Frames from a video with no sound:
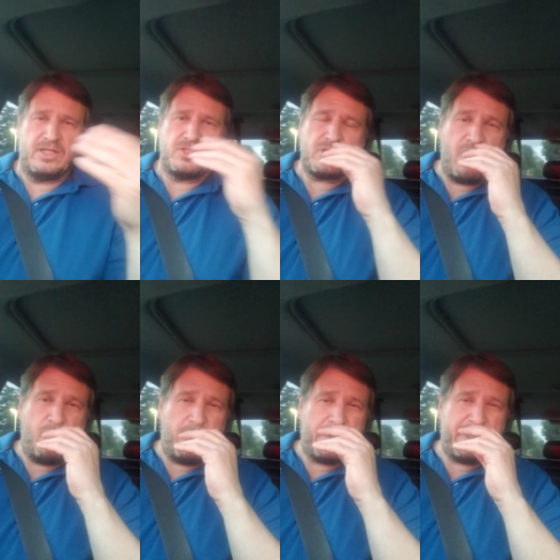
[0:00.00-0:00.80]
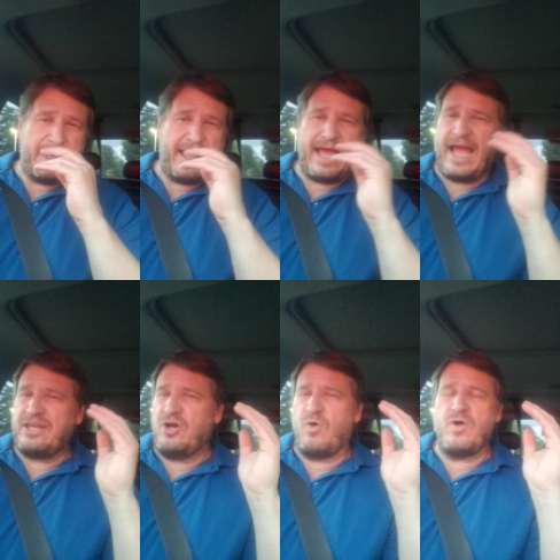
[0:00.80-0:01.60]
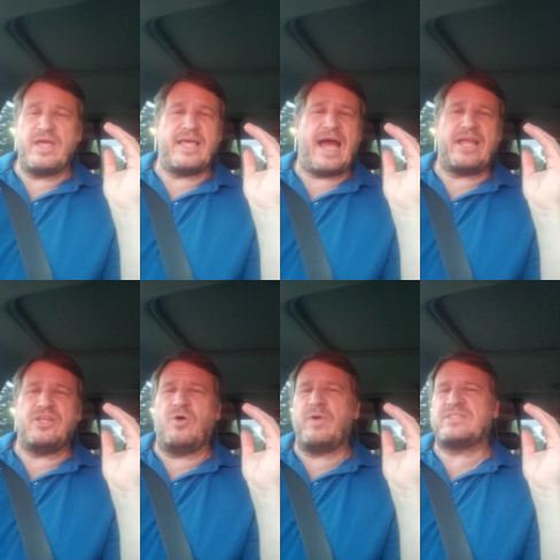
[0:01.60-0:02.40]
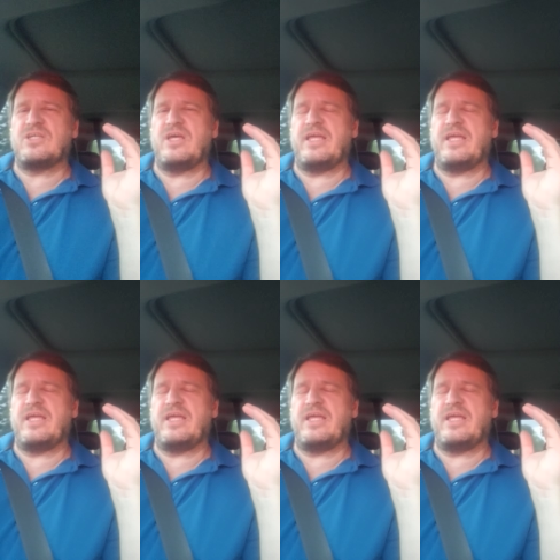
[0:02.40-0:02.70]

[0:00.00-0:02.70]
So I know I know it's a,